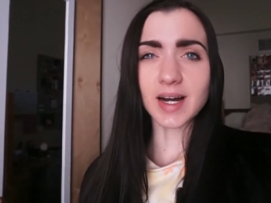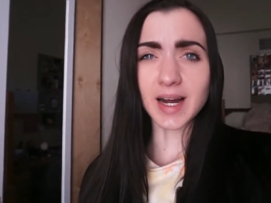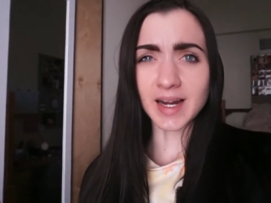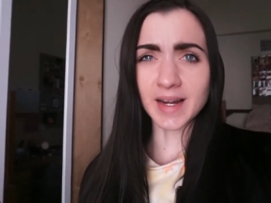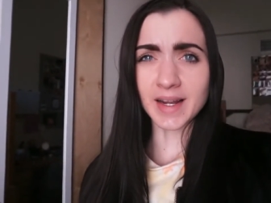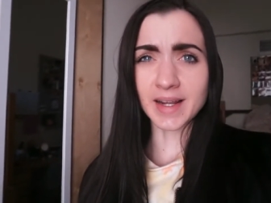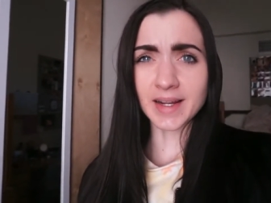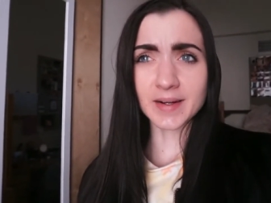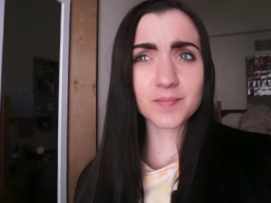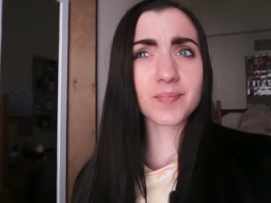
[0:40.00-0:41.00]

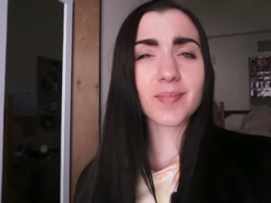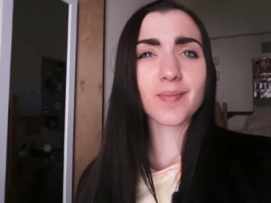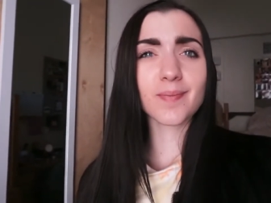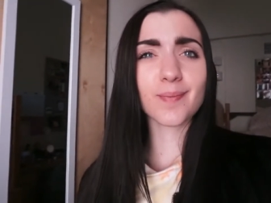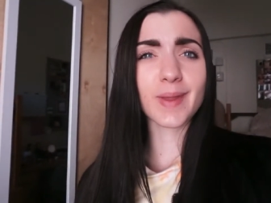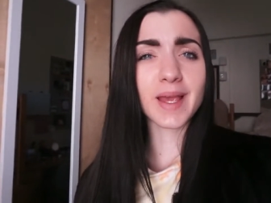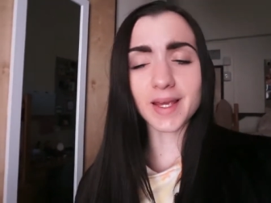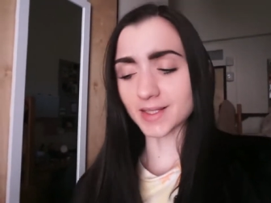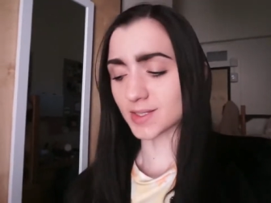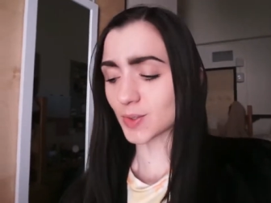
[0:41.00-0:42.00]
I,
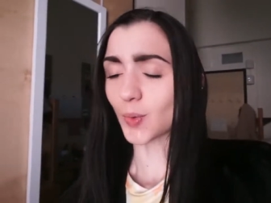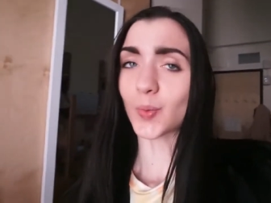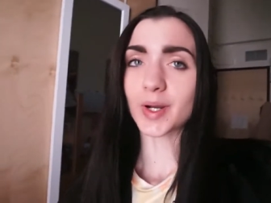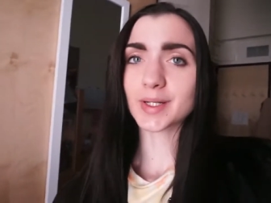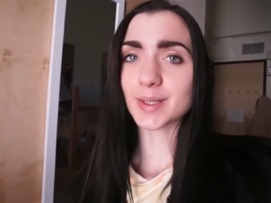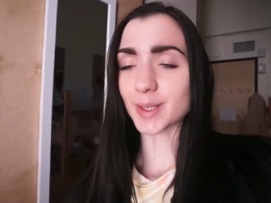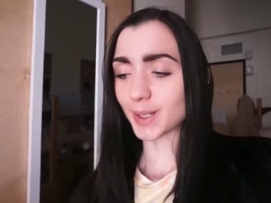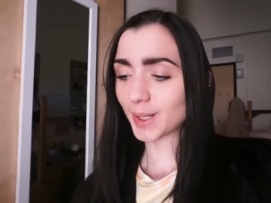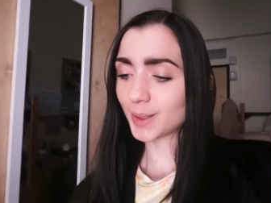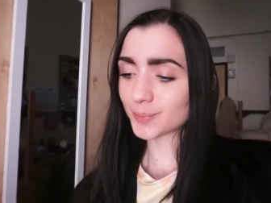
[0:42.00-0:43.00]
it's
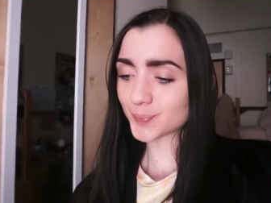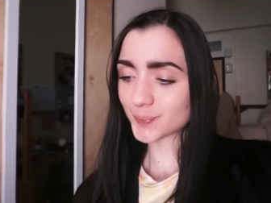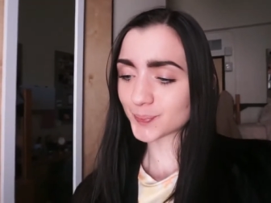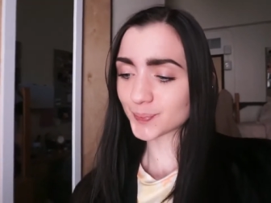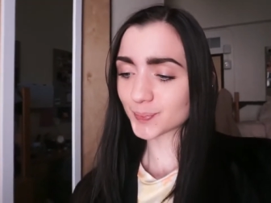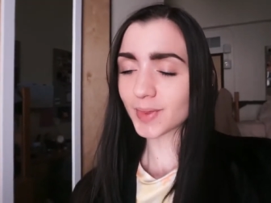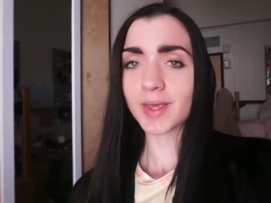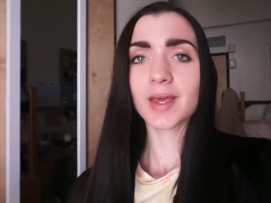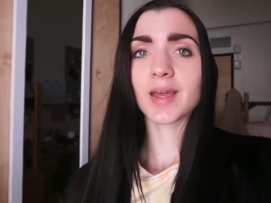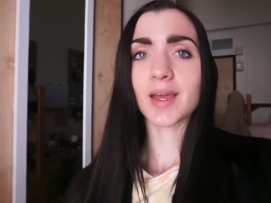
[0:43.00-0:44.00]
1.30
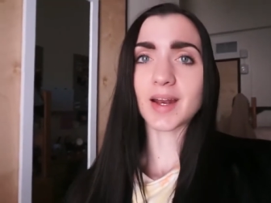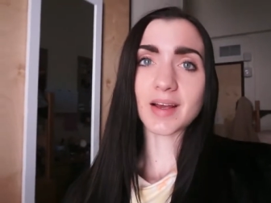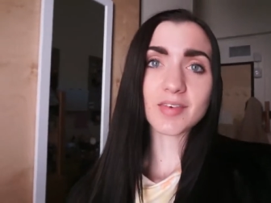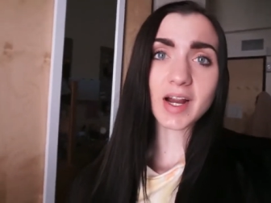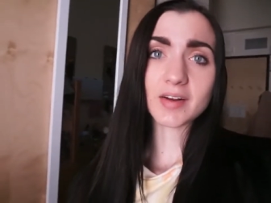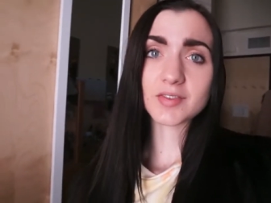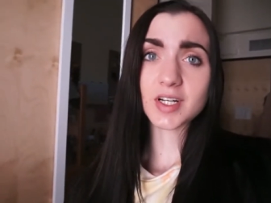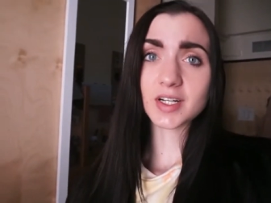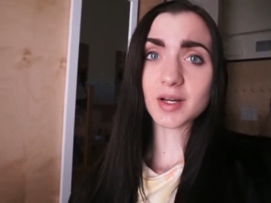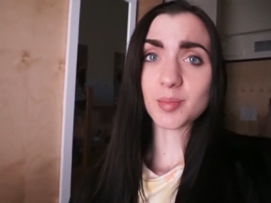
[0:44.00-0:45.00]
and I've kind of
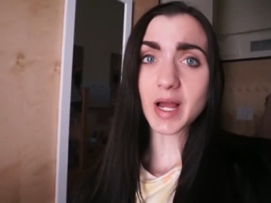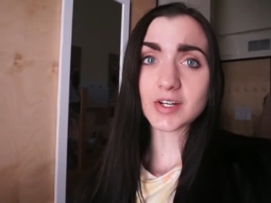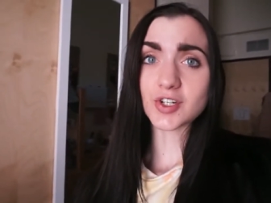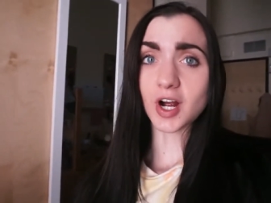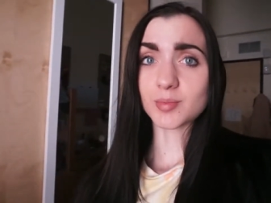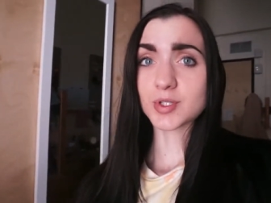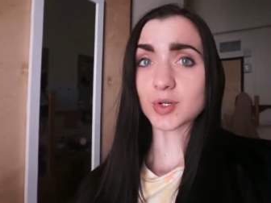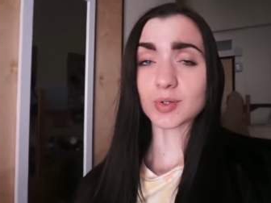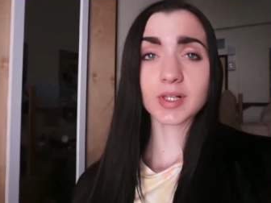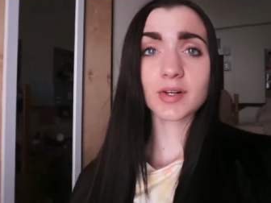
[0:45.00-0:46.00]
done a bad job.
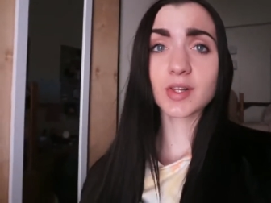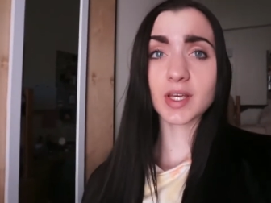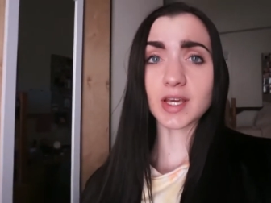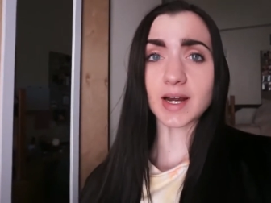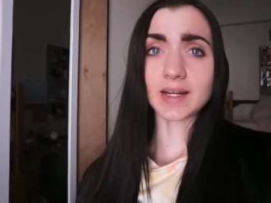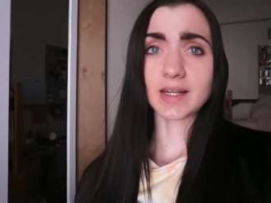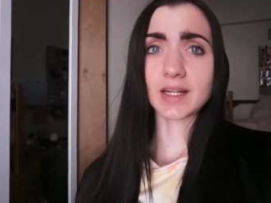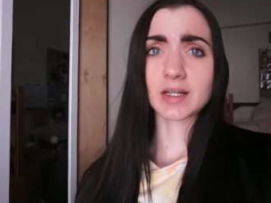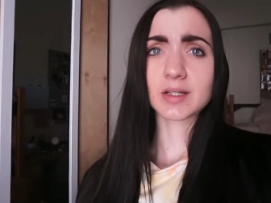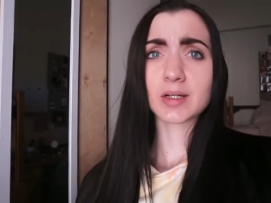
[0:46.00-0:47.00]
So clearly I
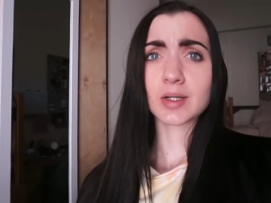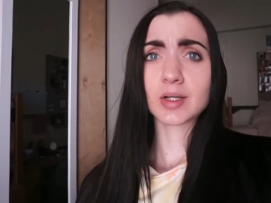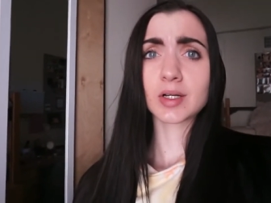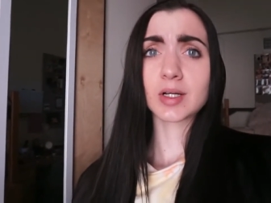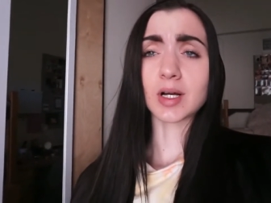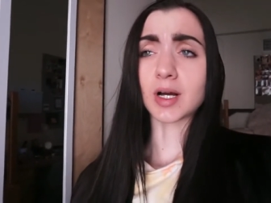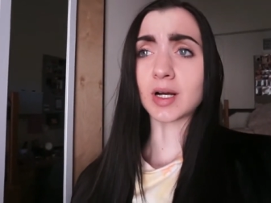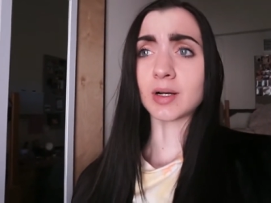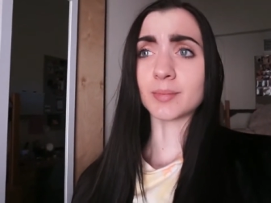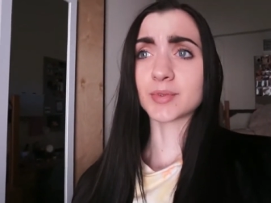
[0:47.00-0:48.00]
need
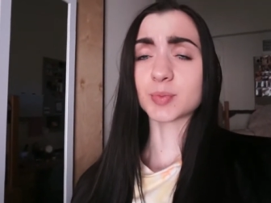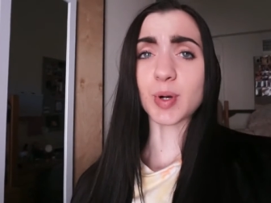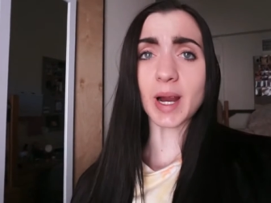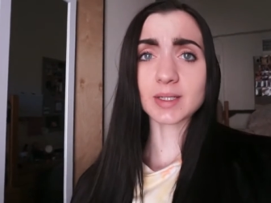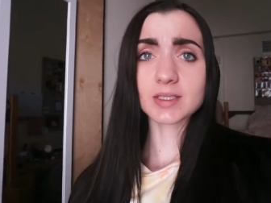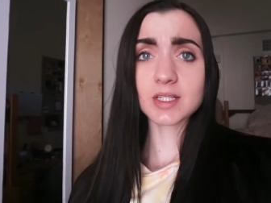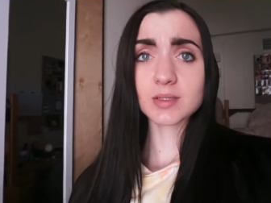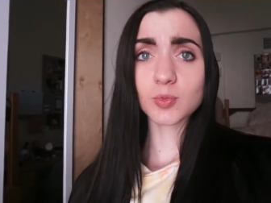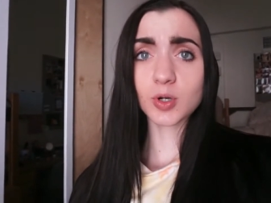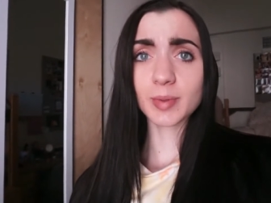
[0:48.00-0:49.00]
um, to practice
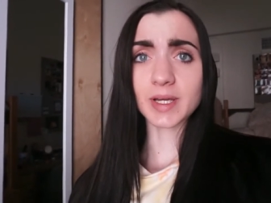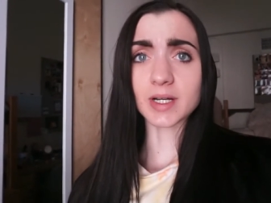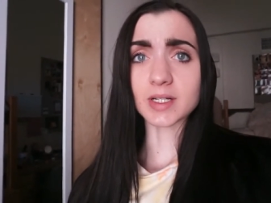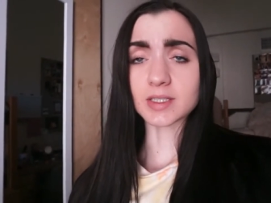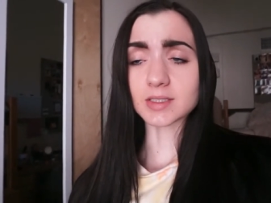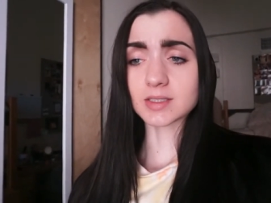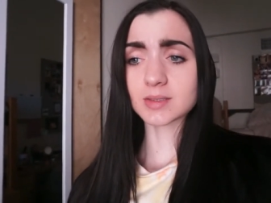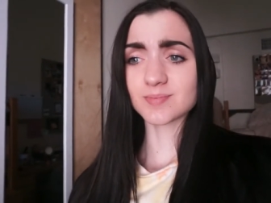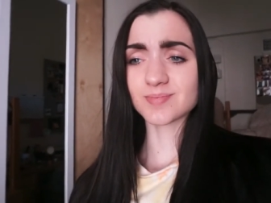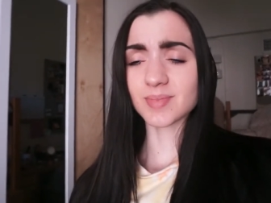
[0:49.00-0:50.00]
this more because
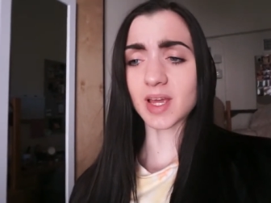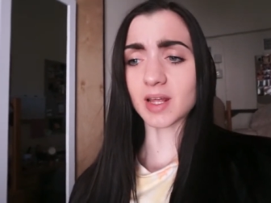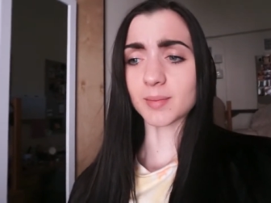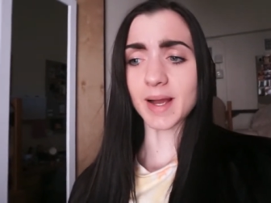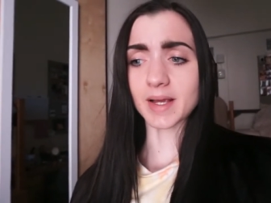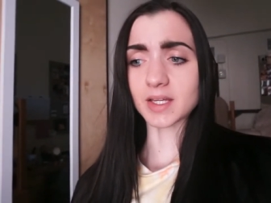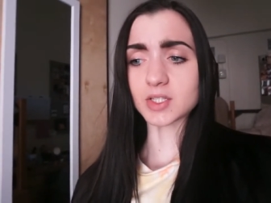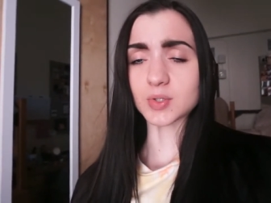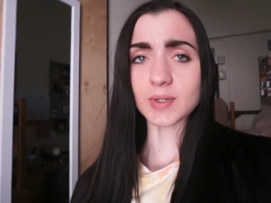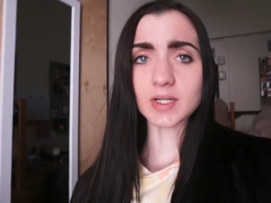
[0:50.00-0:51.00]
getting back
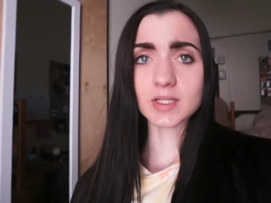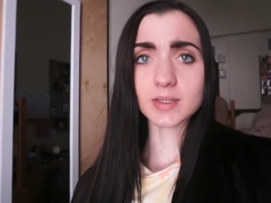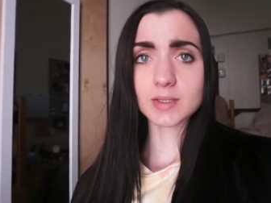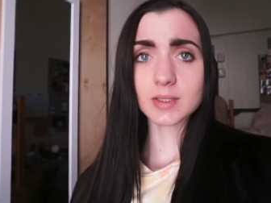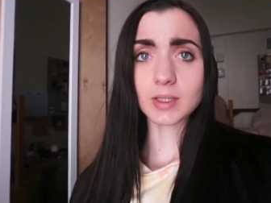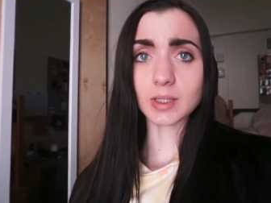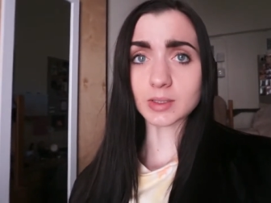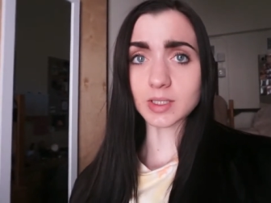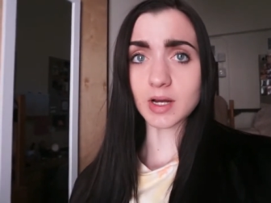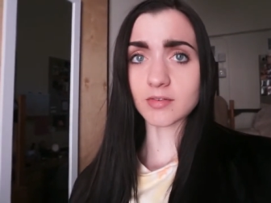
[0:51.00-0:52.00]
into it is a little
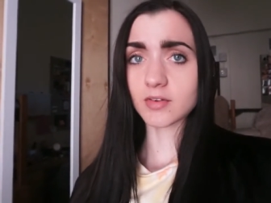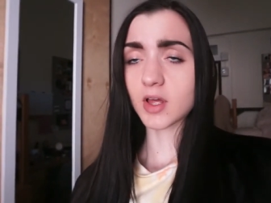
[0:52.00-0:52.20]
tough.